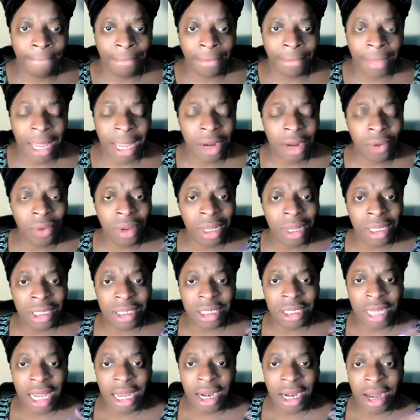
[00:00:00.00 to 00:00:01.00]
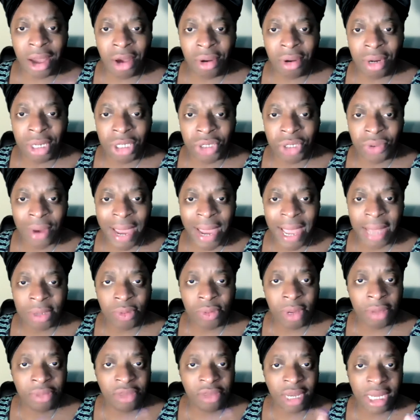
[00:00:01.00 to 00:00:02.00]
They're the ones setting all the traps.
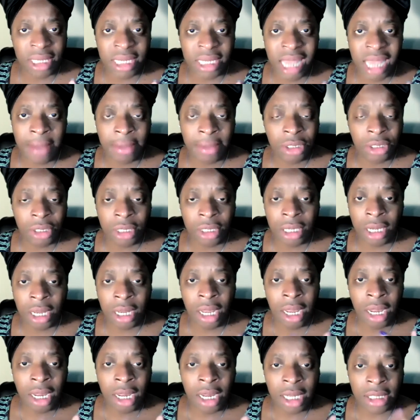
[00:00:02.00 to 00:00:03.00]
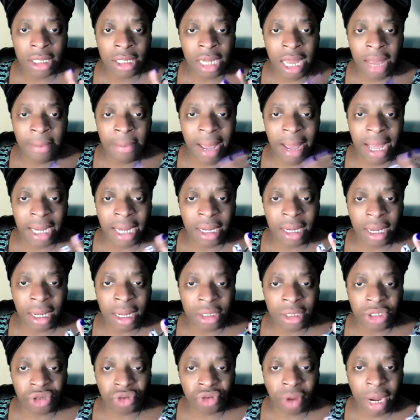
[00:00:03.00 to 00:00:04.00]
When things happen to you, it's not by
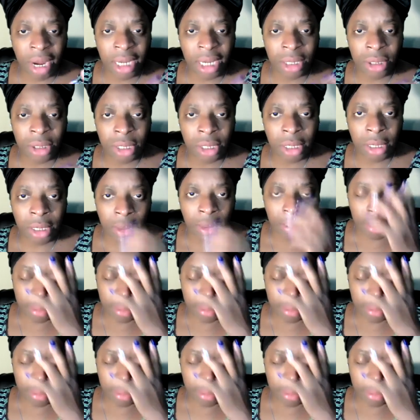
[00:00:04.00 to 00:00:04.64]
a stranger.